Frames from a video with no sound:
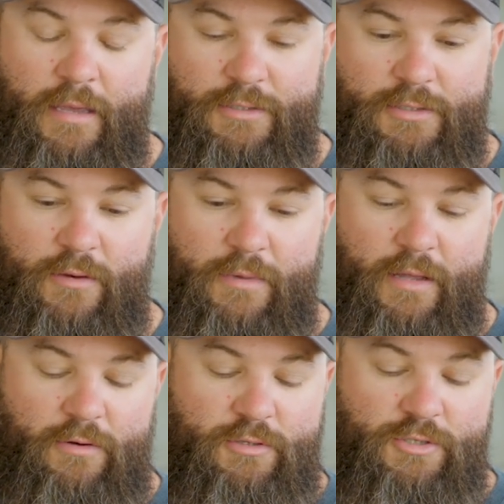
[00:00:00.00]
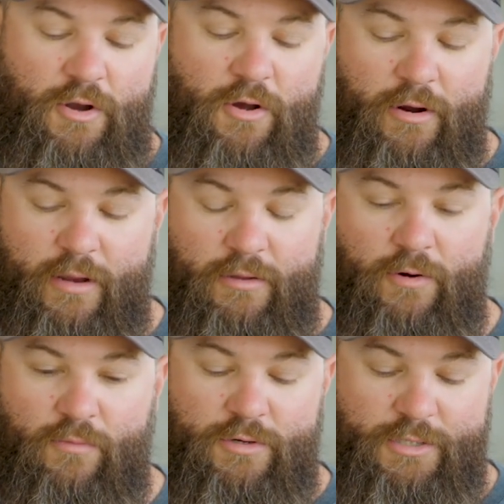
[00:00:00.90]
It's just going to be a little stronger and a
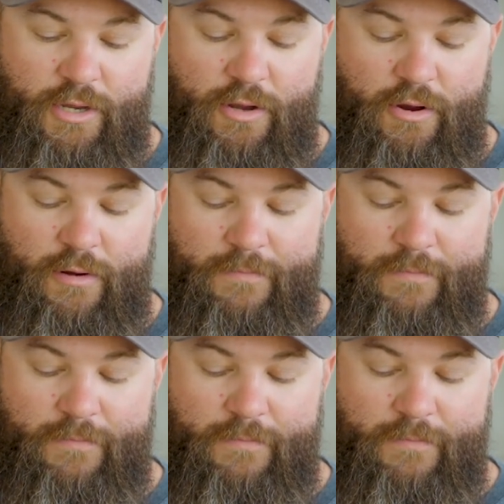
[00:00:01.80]
little more secure.